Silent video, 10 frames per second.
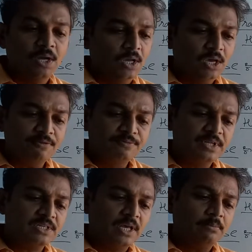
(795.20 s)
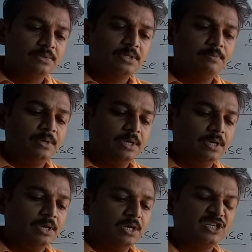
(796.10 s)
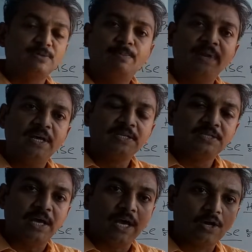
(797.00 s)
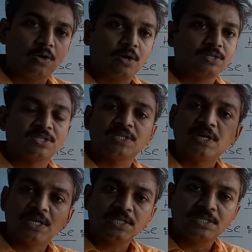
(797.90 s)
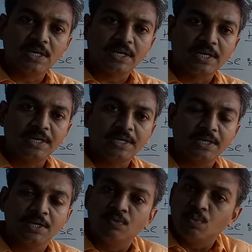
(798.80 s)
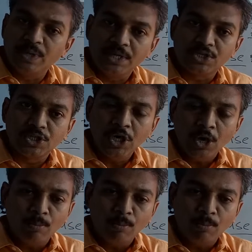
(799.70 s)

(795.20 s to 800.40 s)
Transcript: If this MCB is placed across certain circuit in which